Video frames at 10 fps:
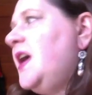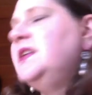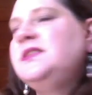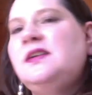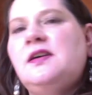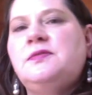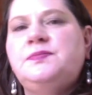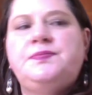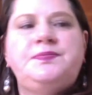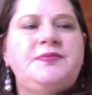So
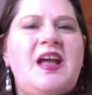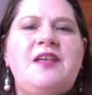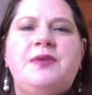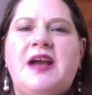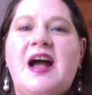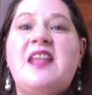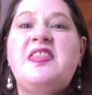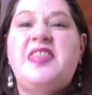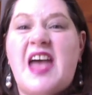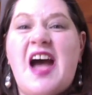now that we got
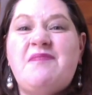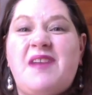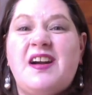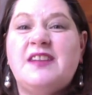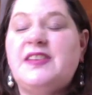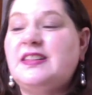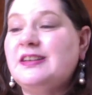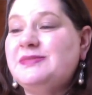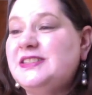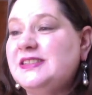that part of
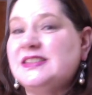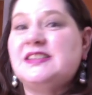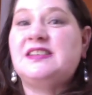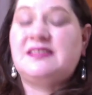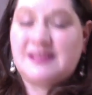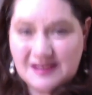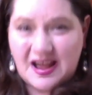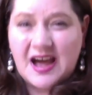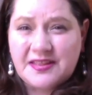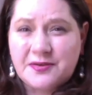eclipse season
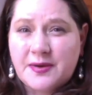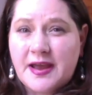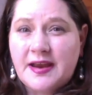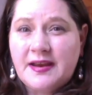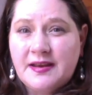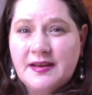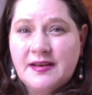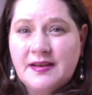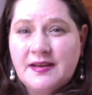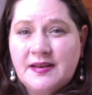out of the way,
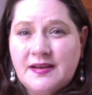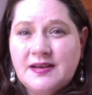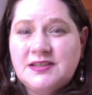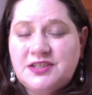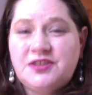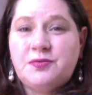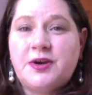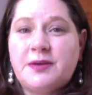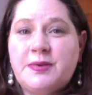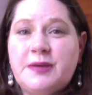do the
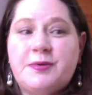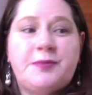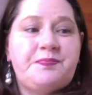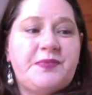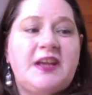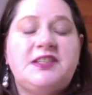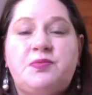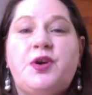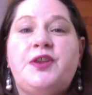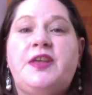work, people.
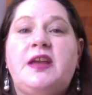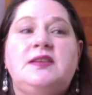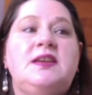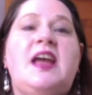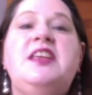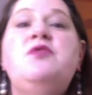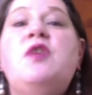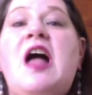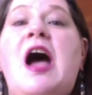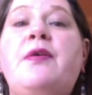It's worth it. And you
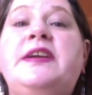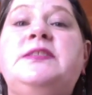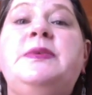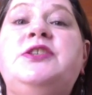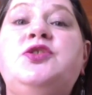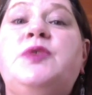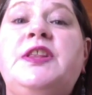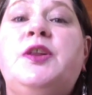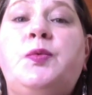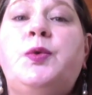will always be
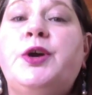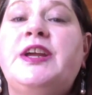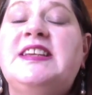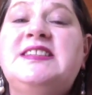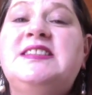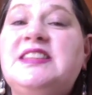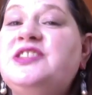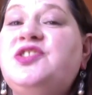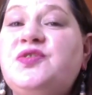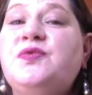doing the work is the
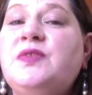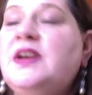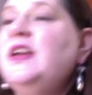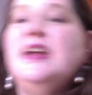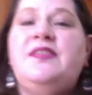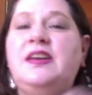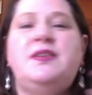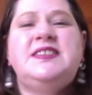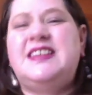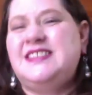truth. If
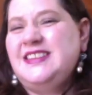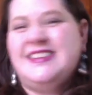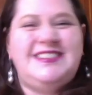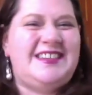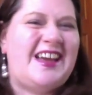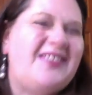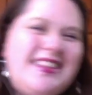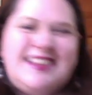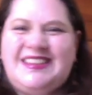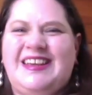anyone says you they're done
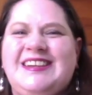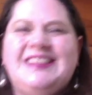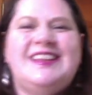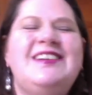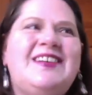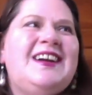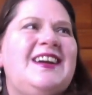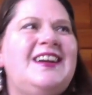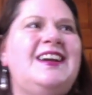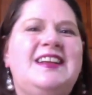with it, they did the
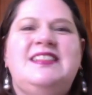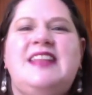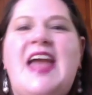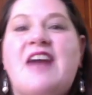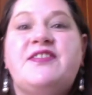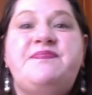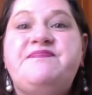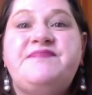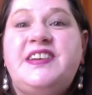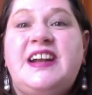work. They haven't.
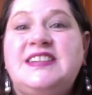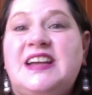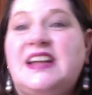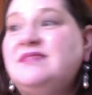They're not done.